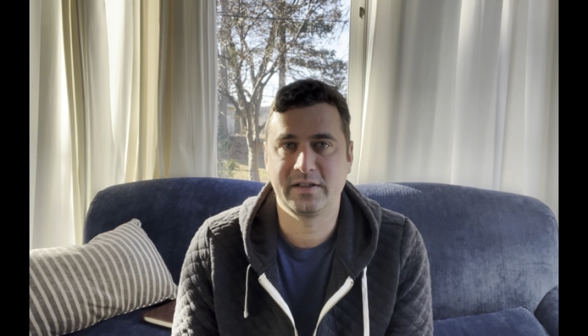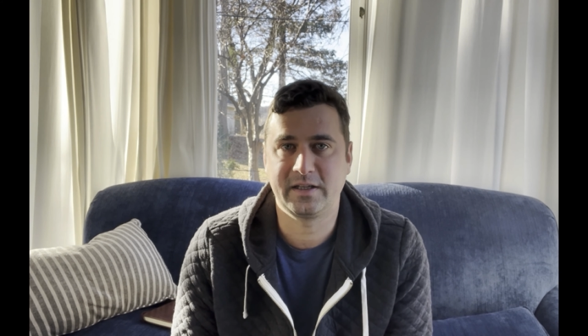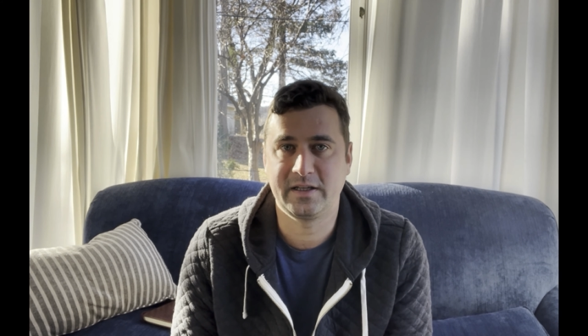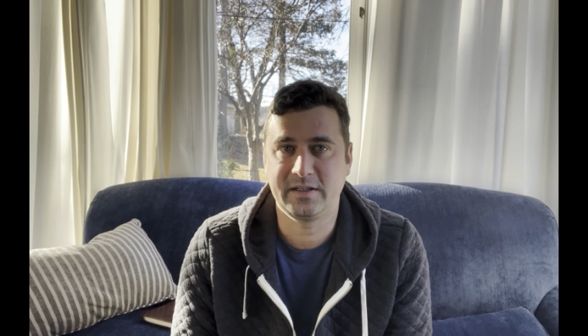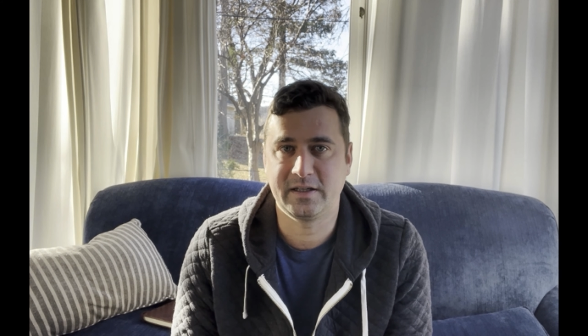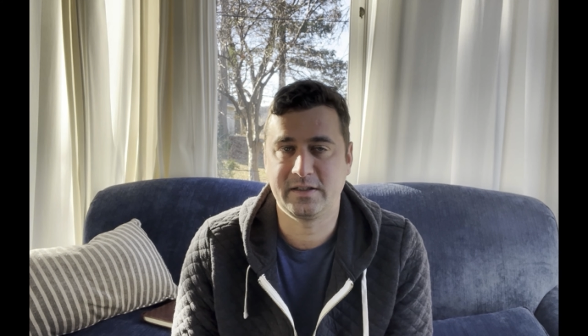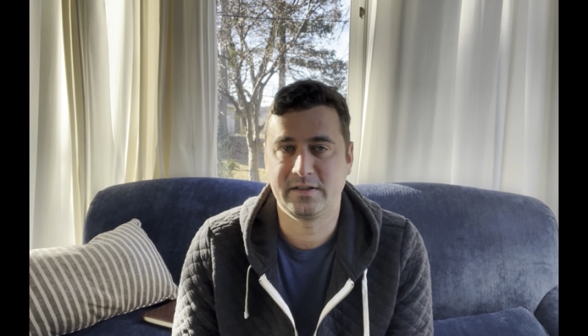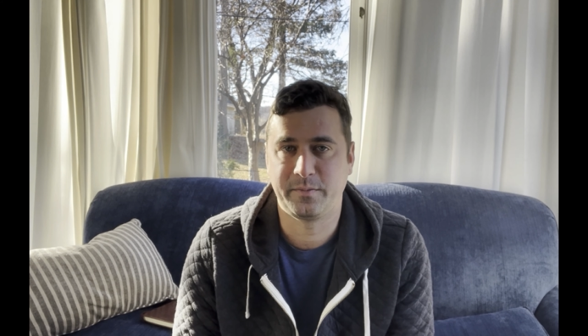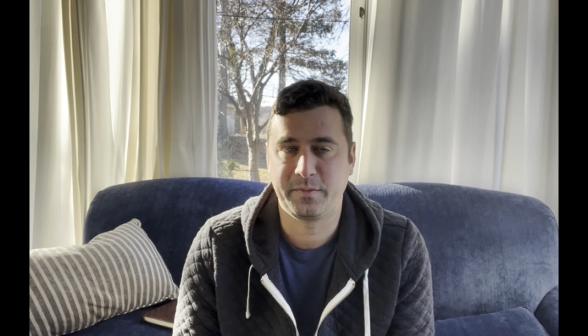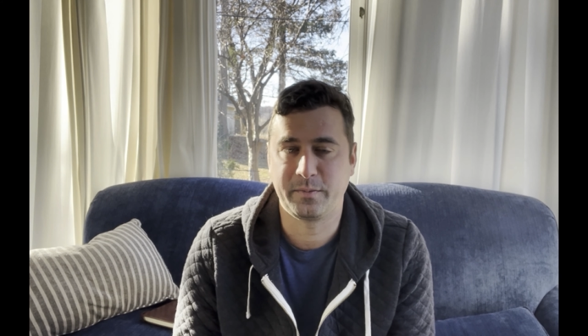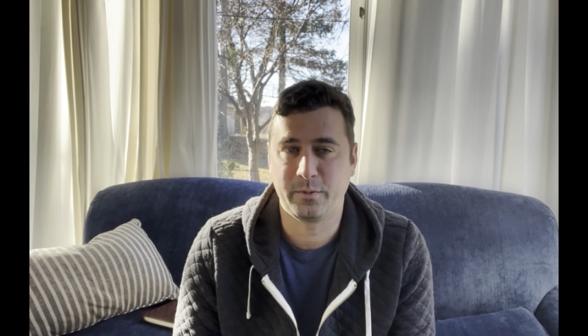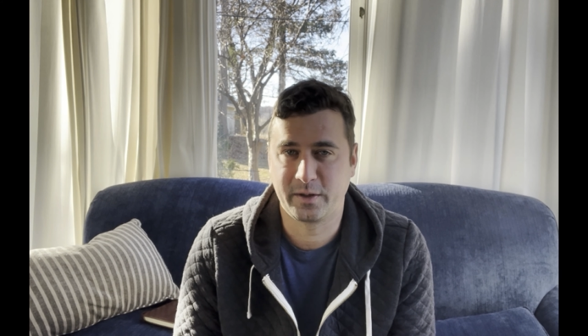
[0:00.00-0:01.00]
into
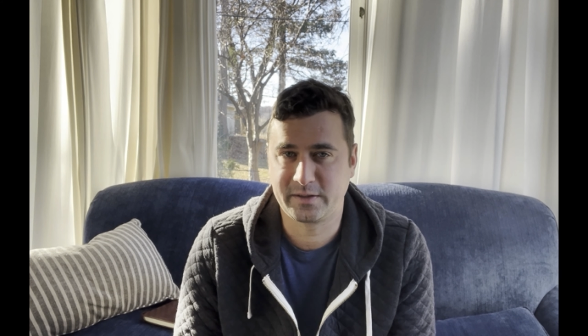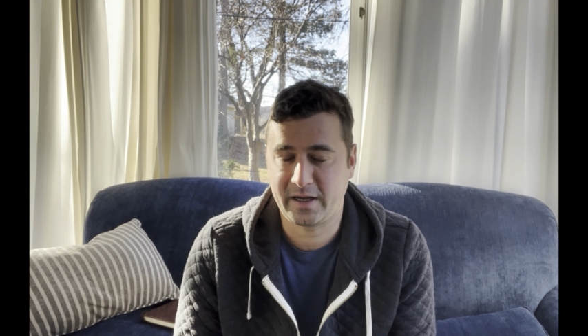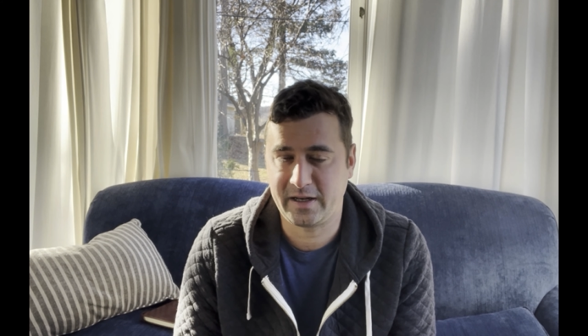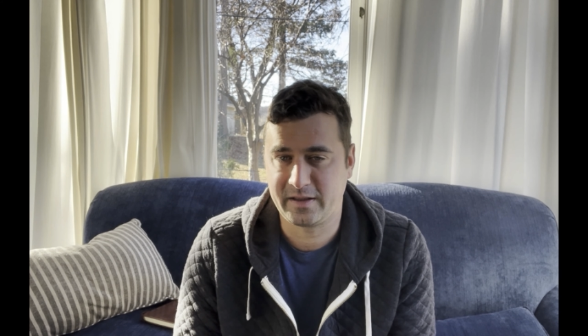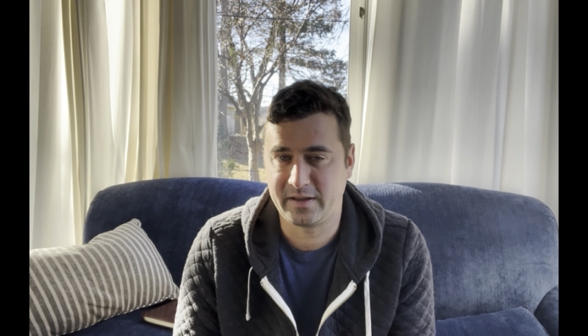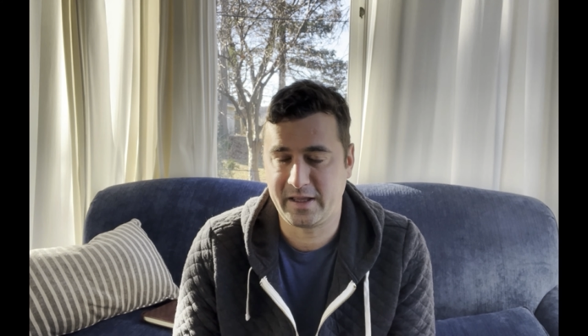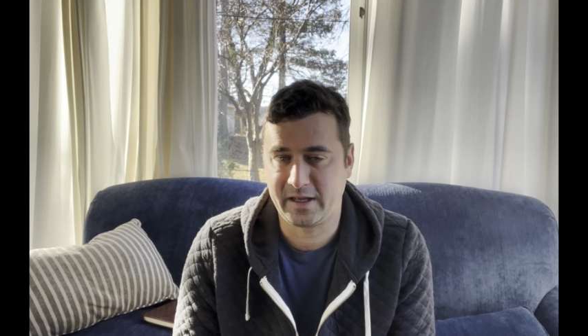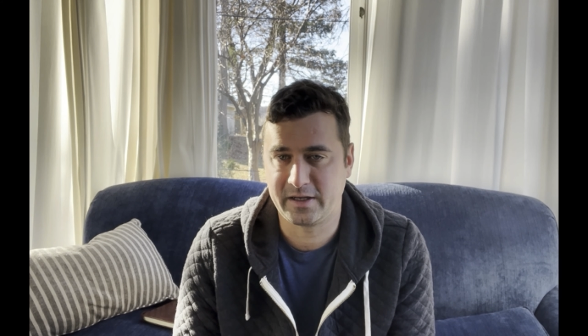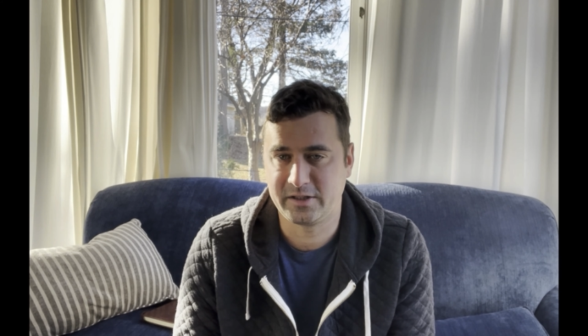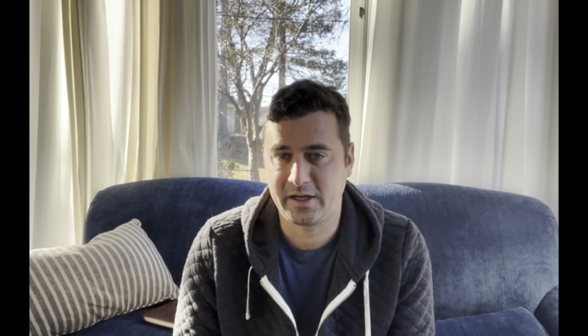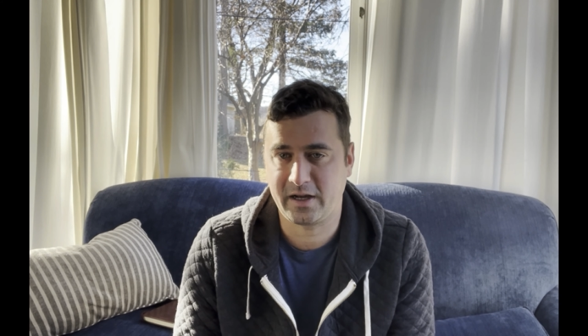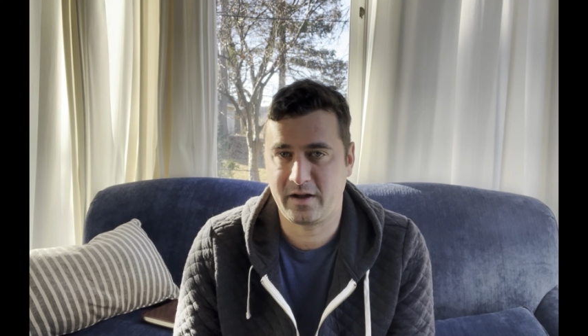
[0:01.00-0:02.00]
something more exciting that they can
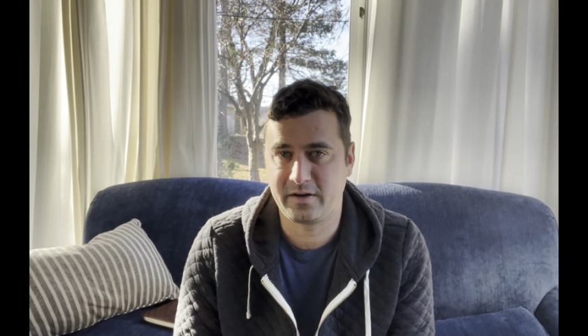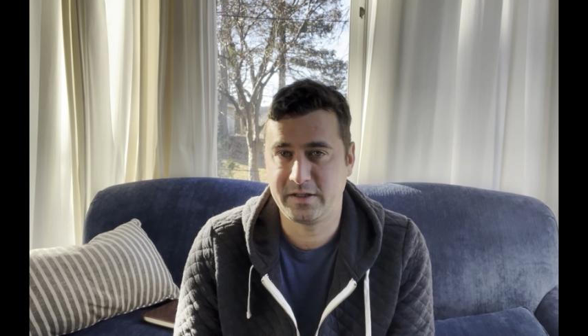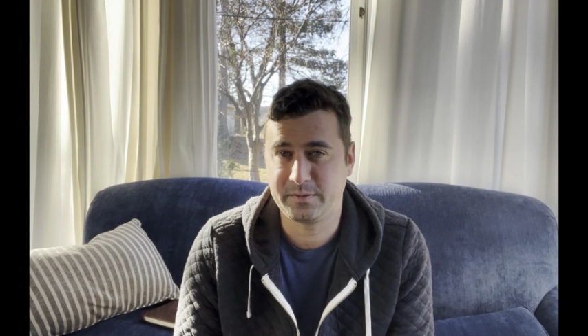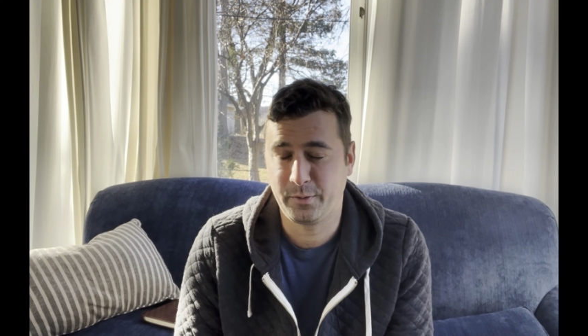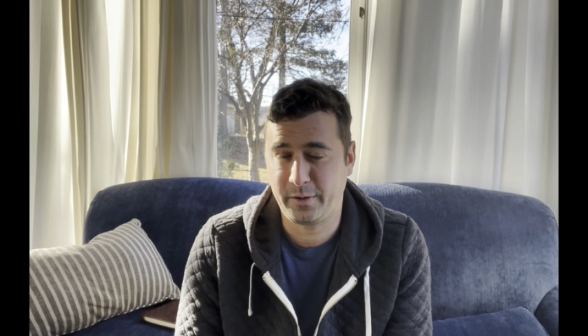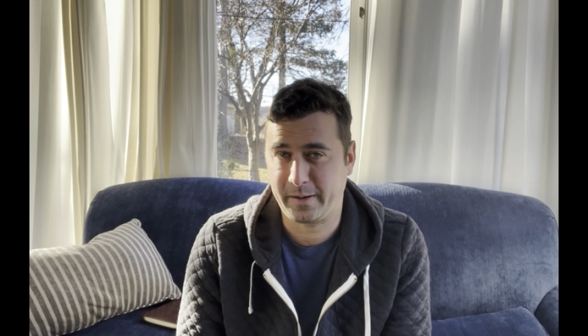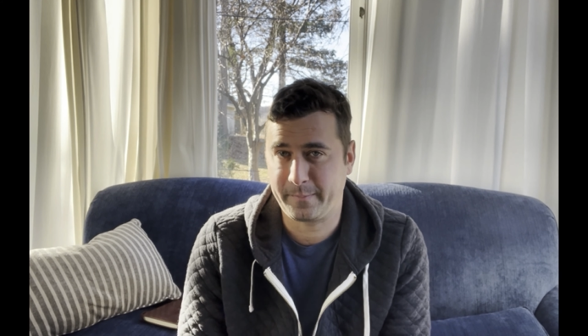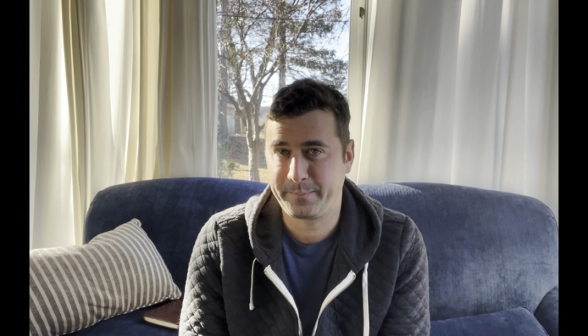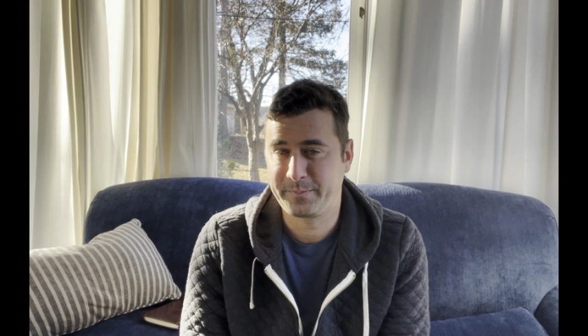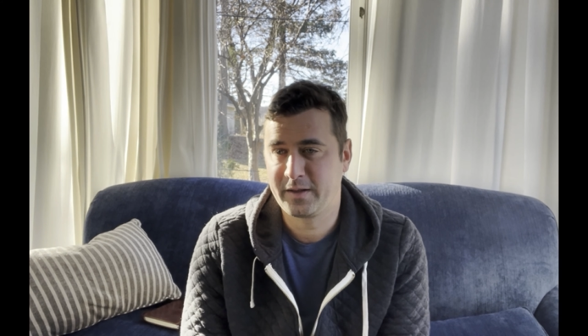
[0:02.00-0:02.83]
check on each morning.